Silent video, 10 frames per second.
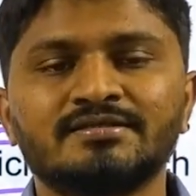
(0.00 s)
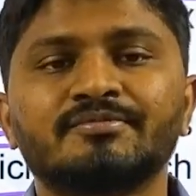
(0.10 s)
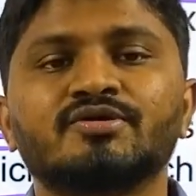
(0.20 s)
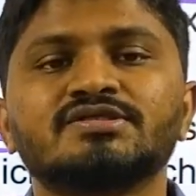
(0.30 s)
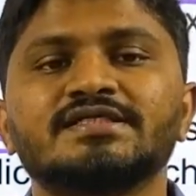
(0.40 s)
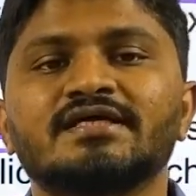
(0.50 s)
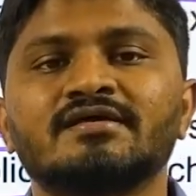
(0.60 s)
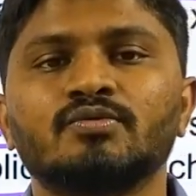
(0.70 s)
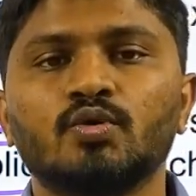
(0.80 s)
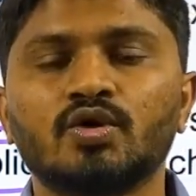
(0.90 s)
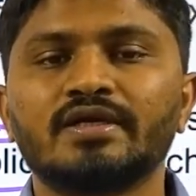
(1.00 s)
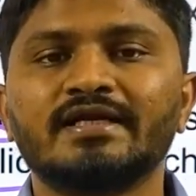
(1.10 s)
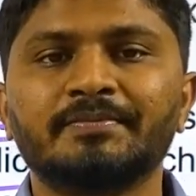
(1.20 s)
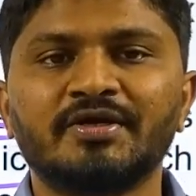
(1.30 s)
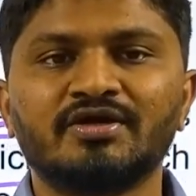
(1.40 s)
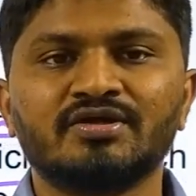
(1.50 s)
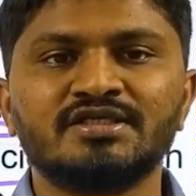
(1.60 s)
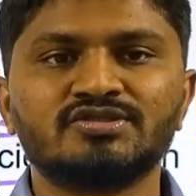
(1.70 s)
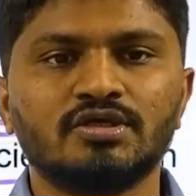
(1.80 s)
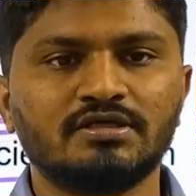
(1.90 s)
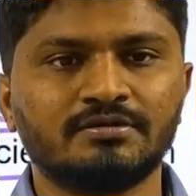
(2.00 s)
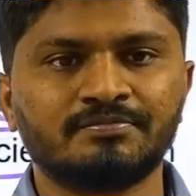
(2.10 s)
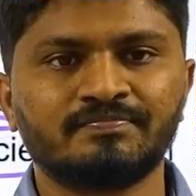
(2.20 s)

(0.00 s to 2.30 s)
because they are overly dependent on this dollar.